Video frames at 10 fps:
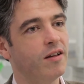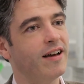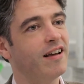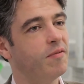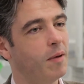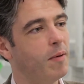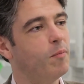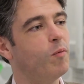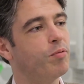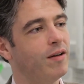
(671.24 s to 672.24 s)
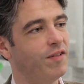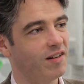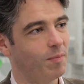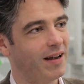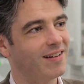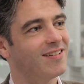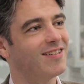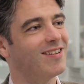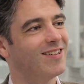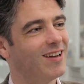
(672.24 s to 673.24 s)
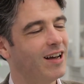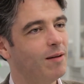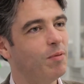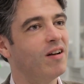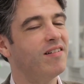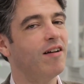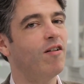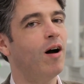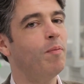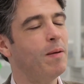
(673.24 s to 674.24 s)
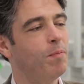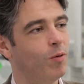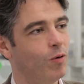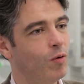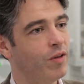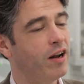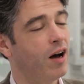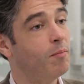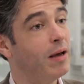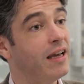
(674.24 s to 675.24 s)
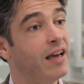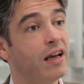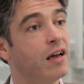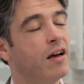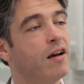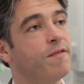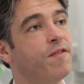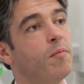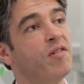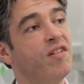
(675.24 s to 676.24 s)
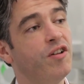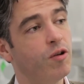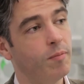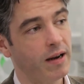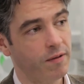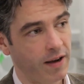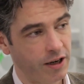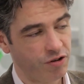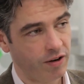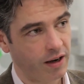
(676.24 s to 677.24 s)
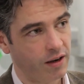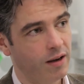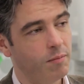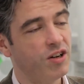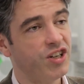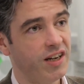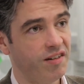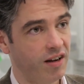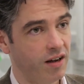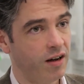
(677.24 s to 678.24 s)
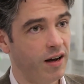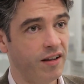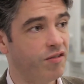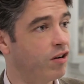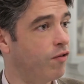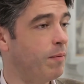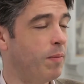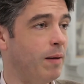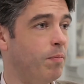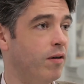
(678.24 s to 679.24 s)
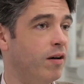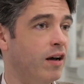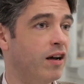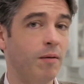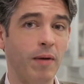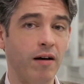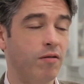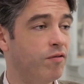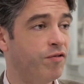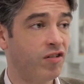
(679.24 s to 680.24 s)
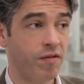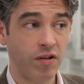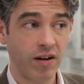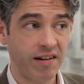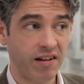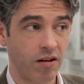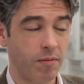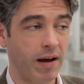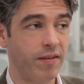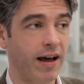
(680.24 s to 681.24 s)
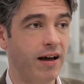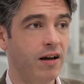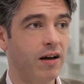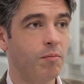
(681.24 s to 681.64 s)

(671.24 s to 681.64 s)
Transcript: that gives me a bit more breathing space. Because there are people that are making pharmaceutical manufacturing mm -hmm. much easier, and there was a great paper come out just a few days ago about that